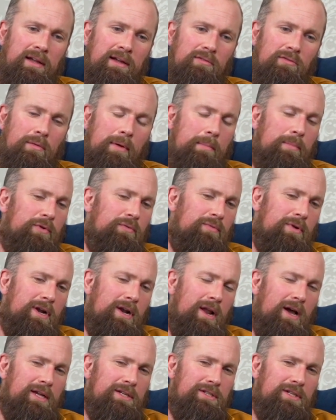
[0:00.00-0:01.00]
remembered
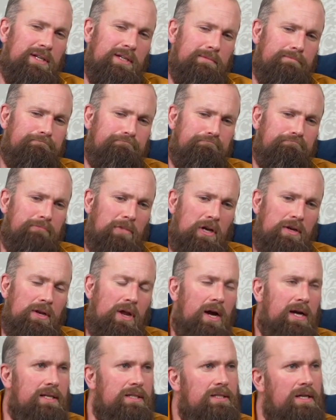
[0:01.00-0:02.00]
realising at
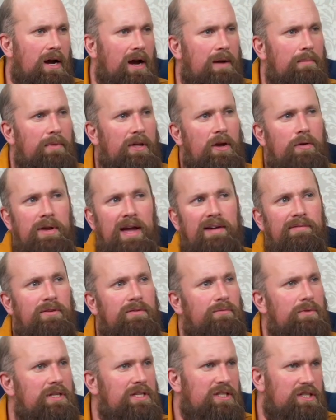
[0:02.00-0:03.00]
night time they only have a
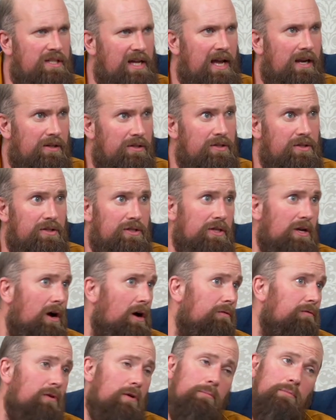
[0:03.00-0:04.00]
really skeleton
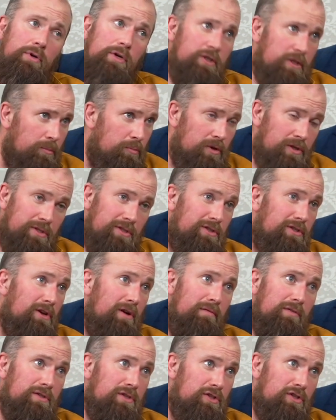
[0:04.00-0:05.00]
staff on because the prison
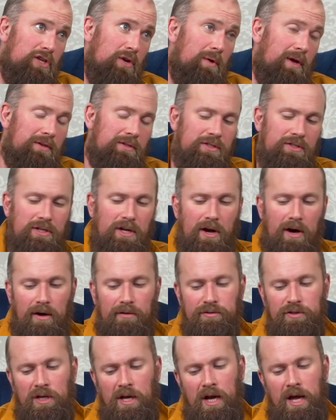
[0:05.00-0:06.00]
service is so understaffed.